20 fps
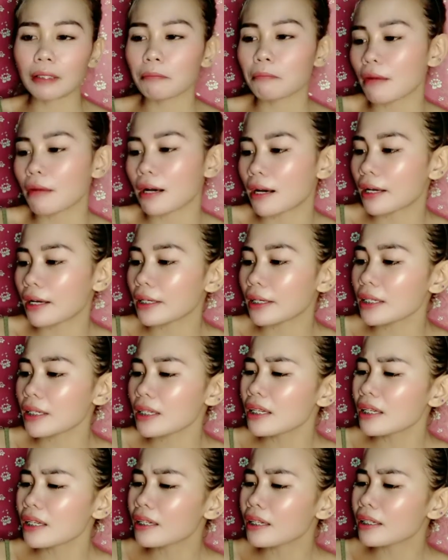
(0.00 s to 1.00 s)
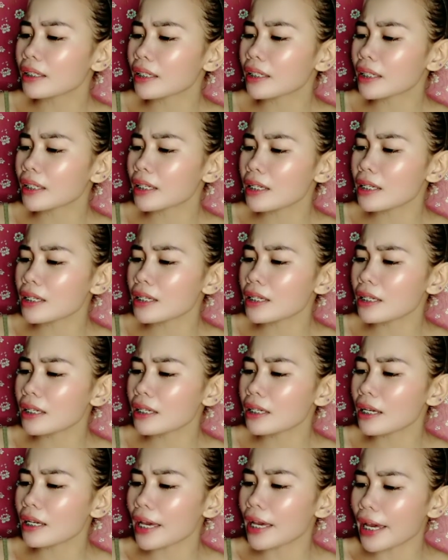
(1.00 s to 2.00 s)
by
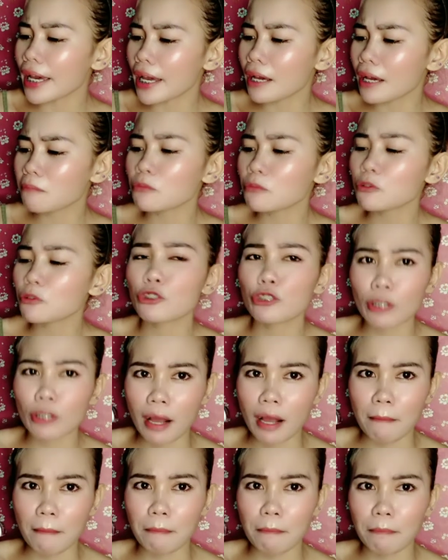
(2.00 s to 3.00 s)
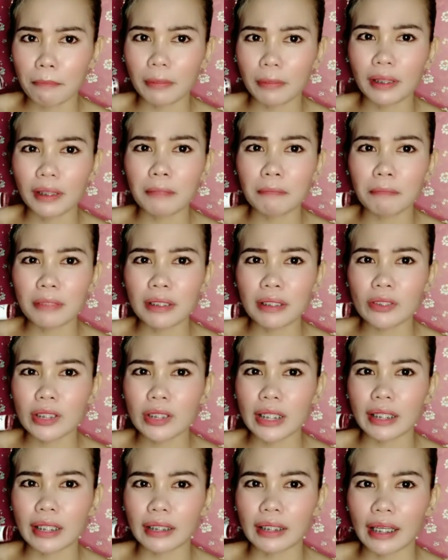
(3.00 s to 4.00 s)
KM Shop Lip and
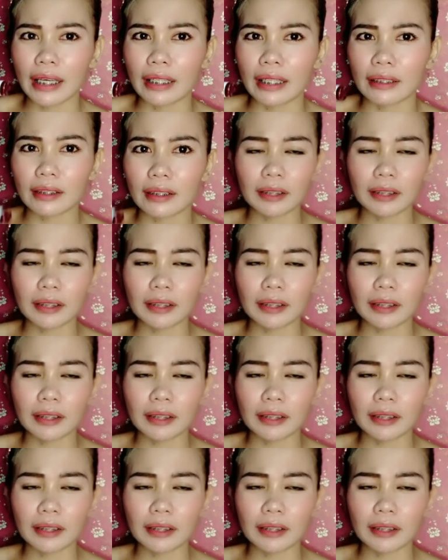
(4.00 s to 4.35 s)
Cheek Tint.